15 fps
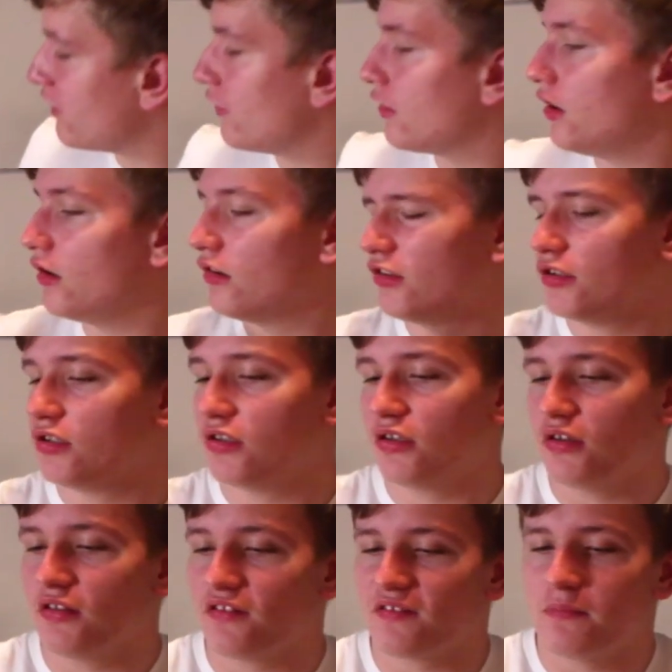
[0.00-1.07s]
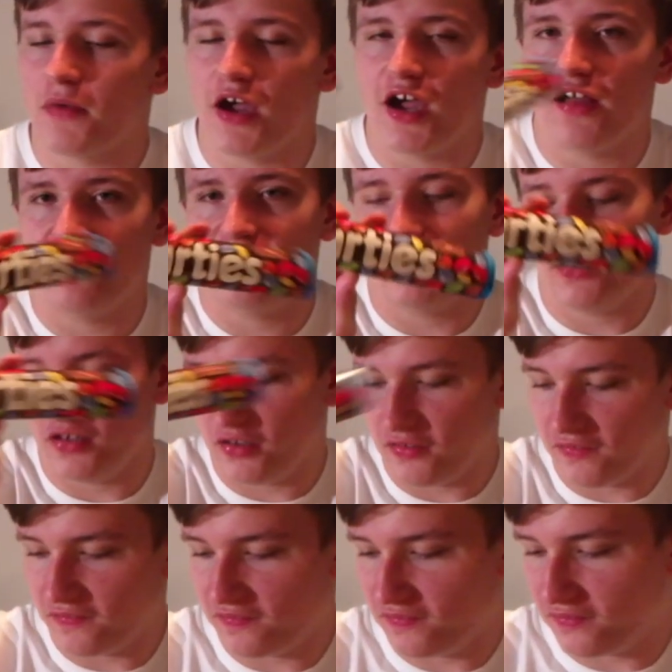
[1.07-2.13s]
I've got
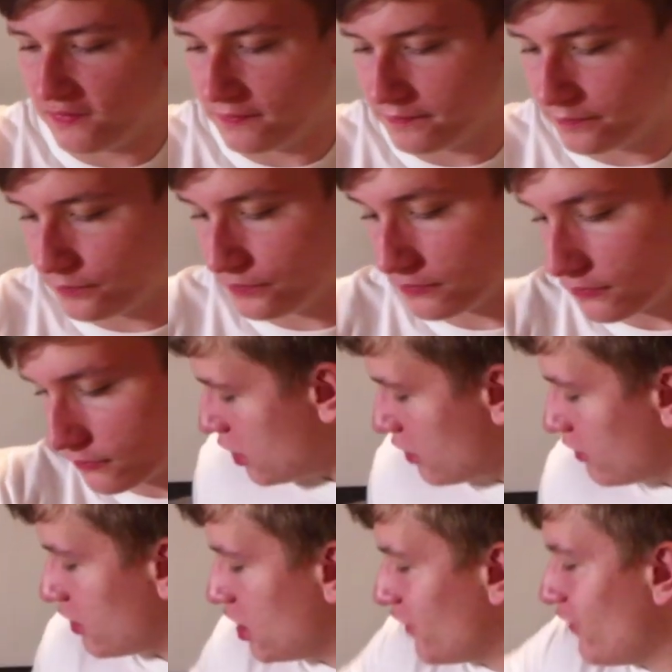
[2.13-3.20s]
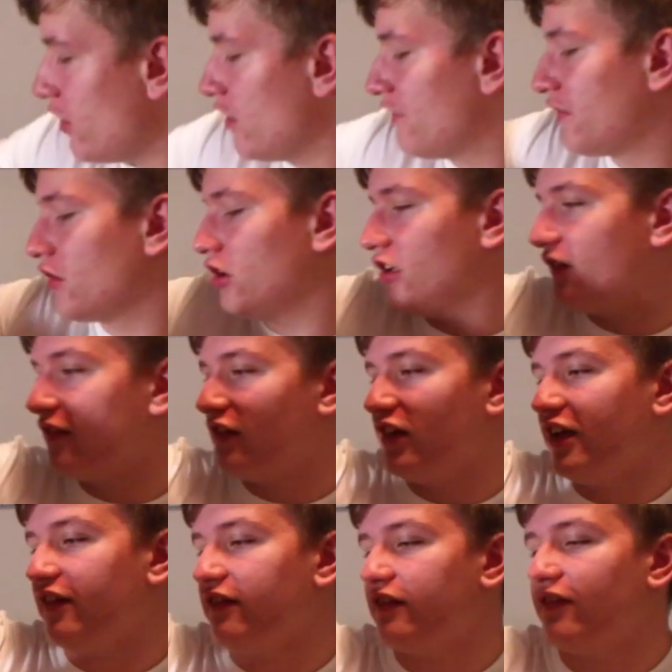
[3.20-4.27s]
Smarties, and I've also got this
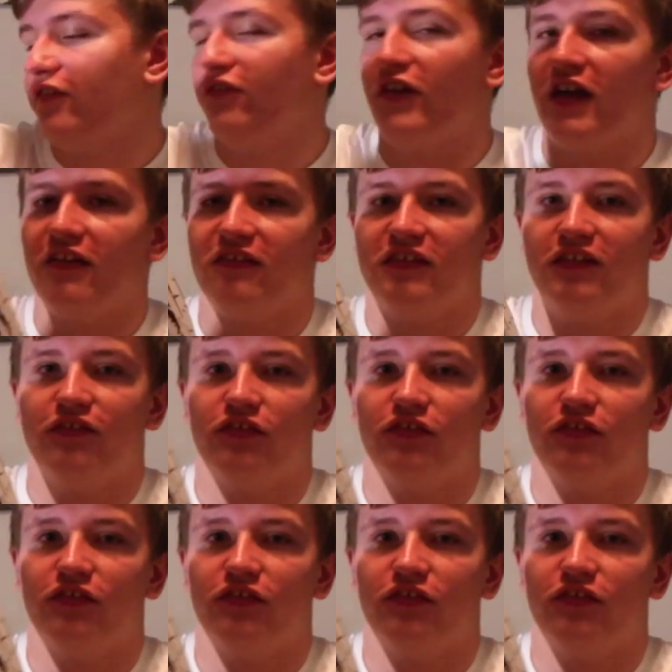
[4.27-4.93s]
Lindt festive